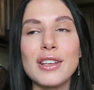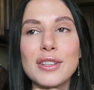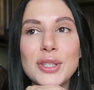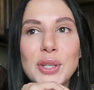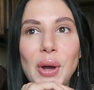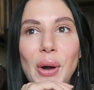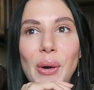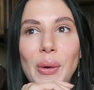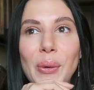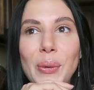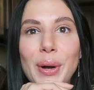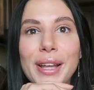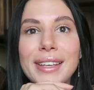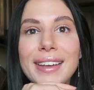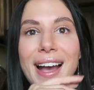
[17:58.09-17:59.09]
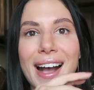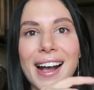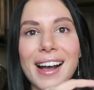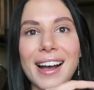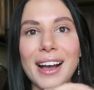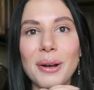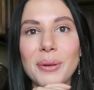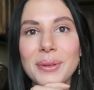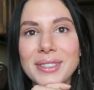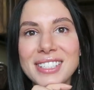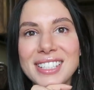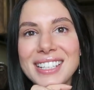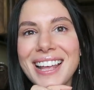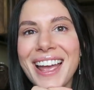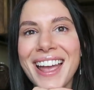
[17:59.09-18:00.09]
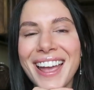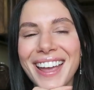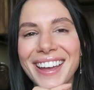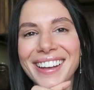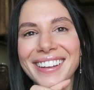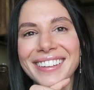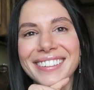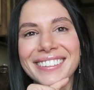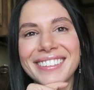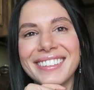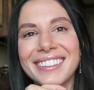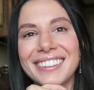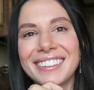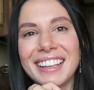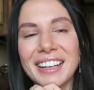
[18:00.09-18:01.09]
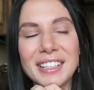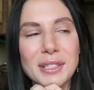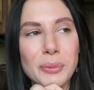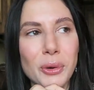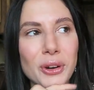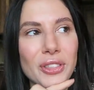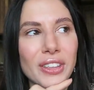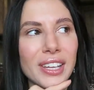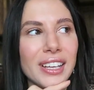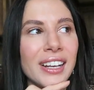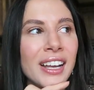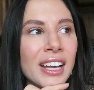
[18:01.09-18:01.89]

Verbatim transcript: So yeah, I would say that it's worth it.